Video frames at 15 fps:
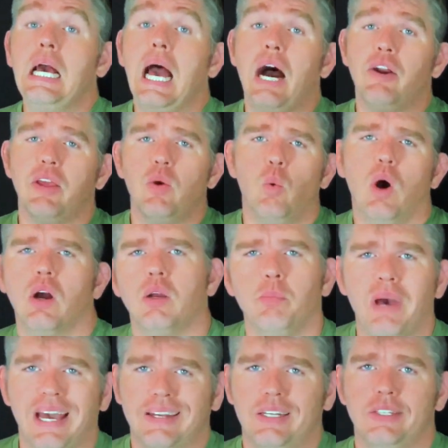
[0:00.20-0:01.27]
Howdy and welcome
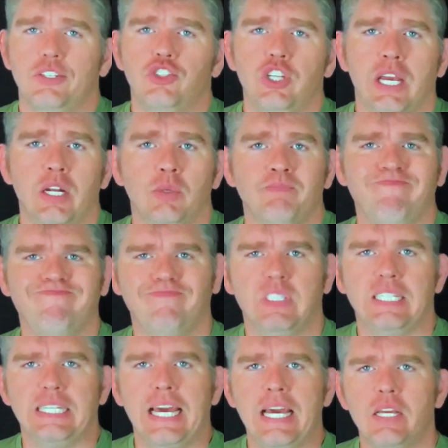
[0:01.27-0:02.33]
back to the channel.
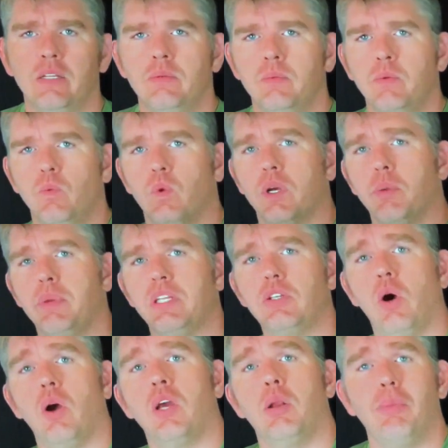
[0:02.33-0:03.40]
Today, we're gonna to be
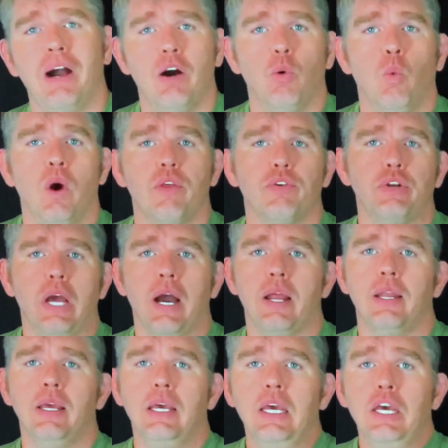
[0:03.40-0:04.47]
talking about whether or
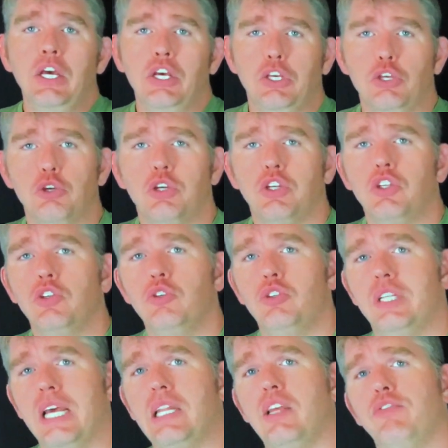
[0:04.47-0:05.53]
not you can
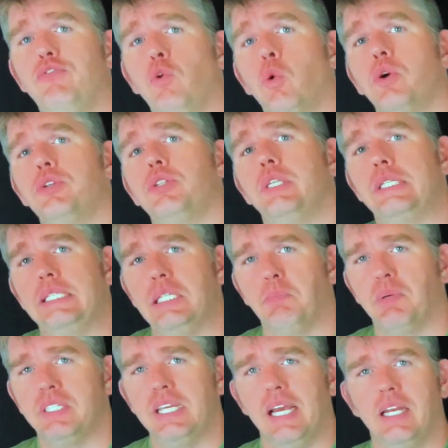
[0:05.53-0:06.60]
use deadly force to
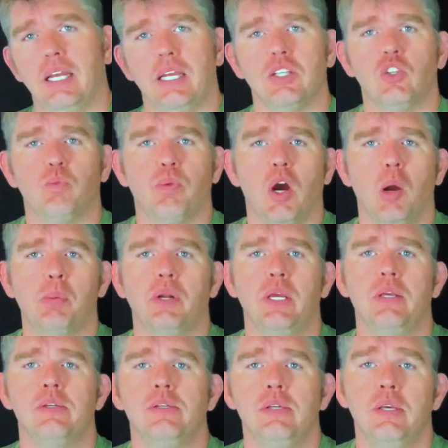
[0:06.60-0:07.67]
protect against
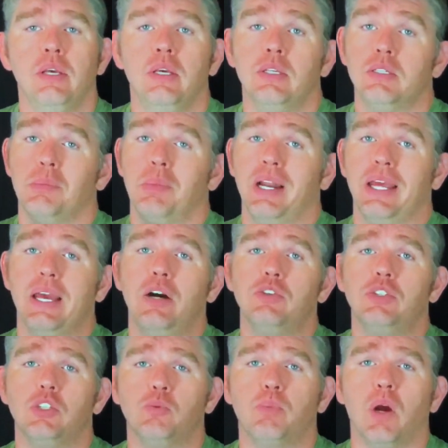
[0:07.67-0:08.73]
property, somebody
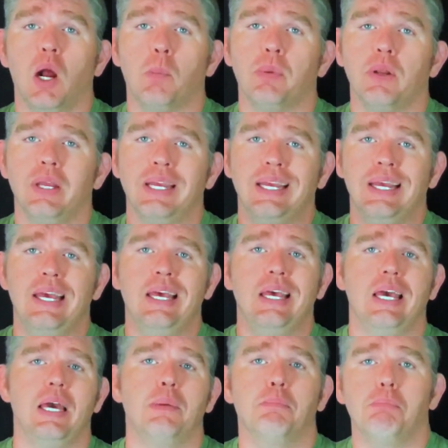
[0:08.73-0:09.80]
else's property,
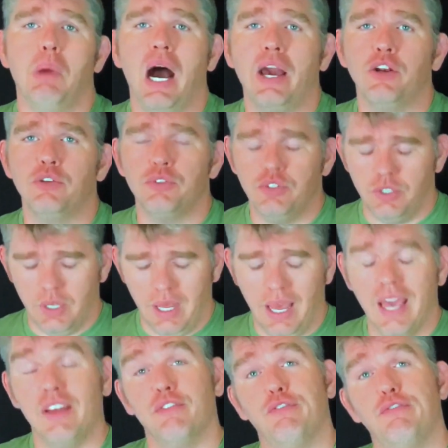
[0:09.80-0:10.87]
and minors
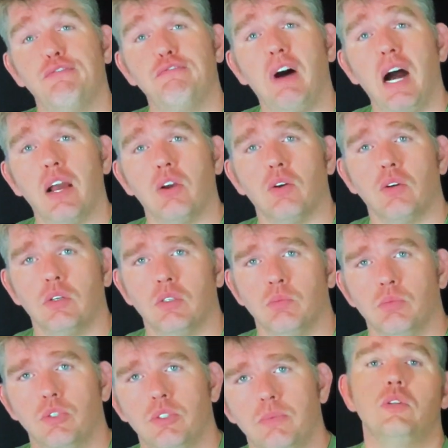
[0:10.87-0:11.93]
and
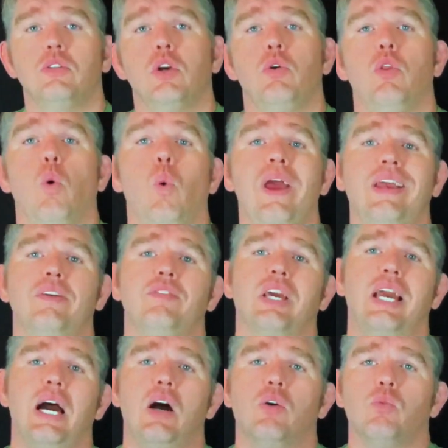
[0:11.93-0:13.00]
firearms. So in the wake of the
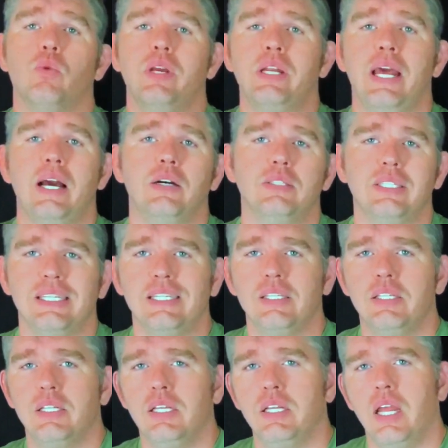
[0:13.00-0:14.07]
Kyle Rittenhouse
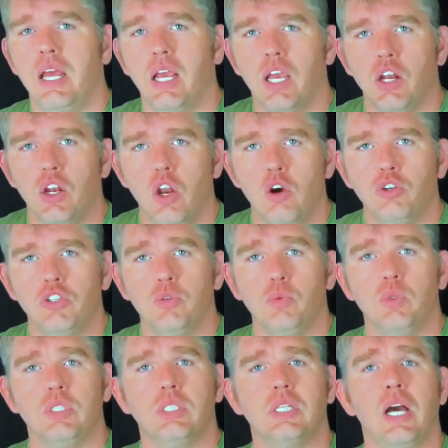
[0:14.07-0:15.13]
incident in Kenosha,
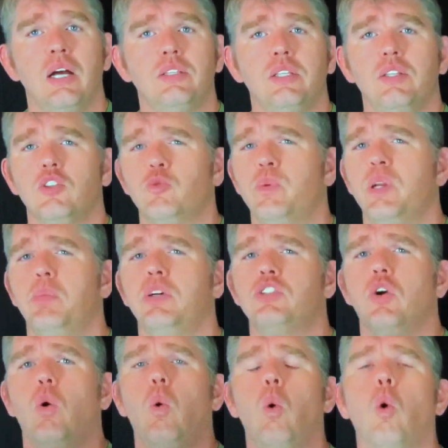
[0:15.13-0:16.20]
Wisconsin, there's been a bunch
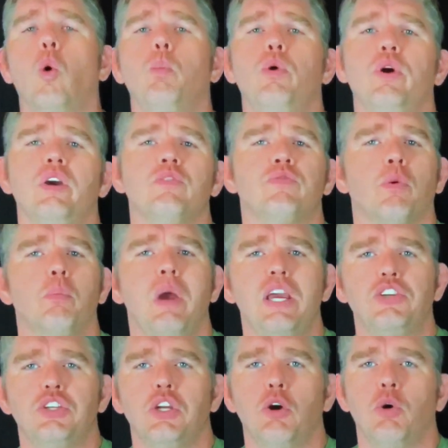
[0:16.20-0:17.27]
of horrible
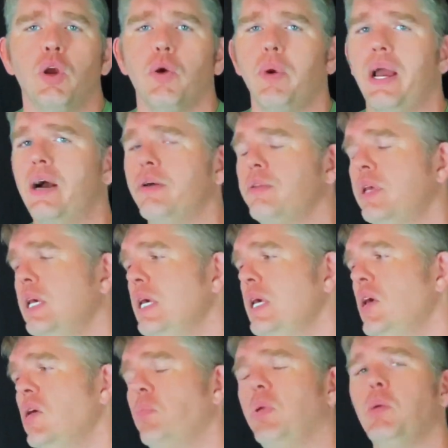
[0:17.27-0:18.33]
information going around
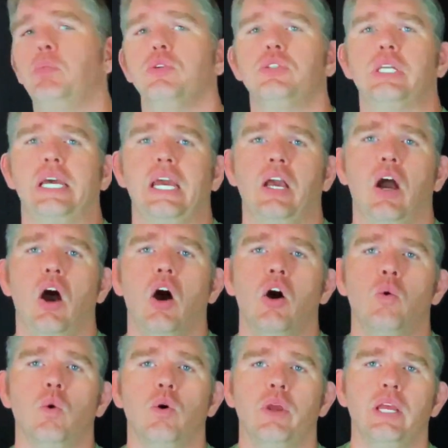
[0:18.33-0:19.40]
people saying,
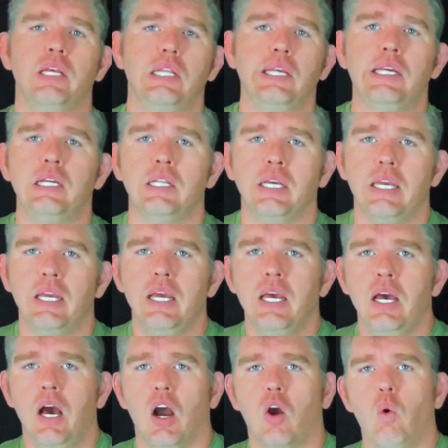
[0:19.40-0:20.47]
oh, well, he illegally
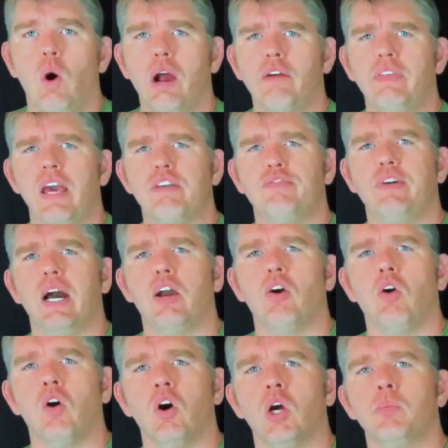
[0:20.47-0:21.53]
acquired that
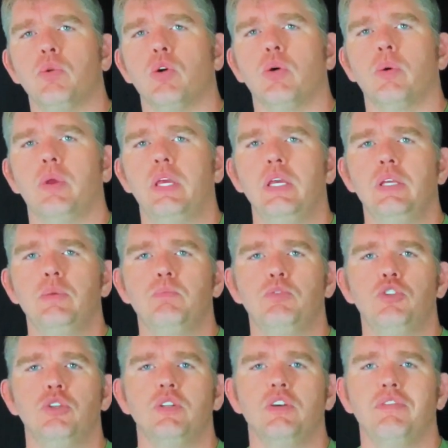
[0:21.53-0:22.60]
firearm or he
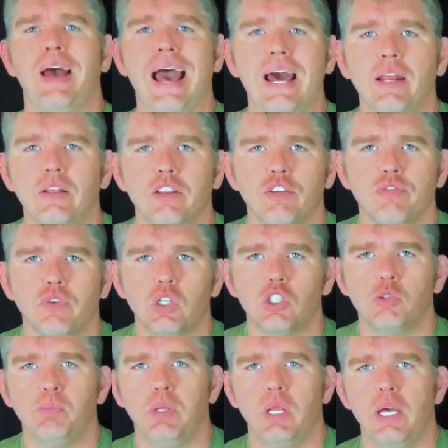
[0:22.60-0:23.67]
shouldn't have had it in the
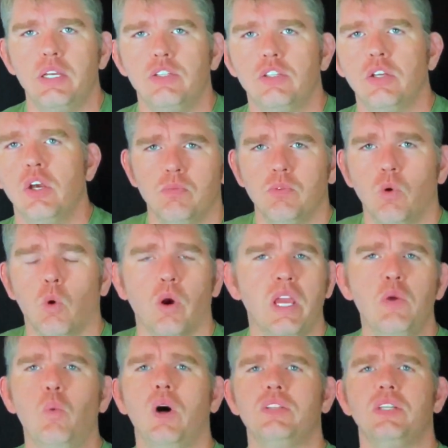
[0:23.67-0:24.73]
first place or he
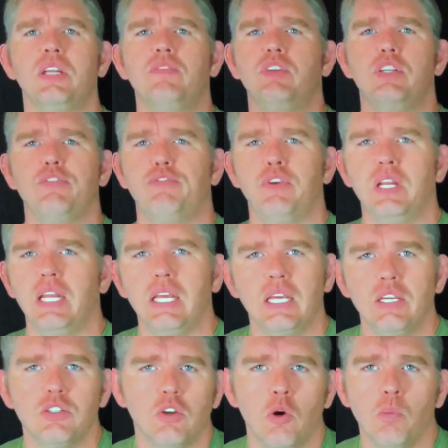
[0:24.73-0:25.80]
wasn't even defending
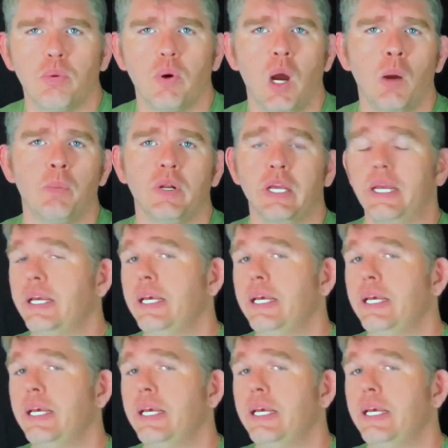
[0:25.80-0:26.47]
his own property.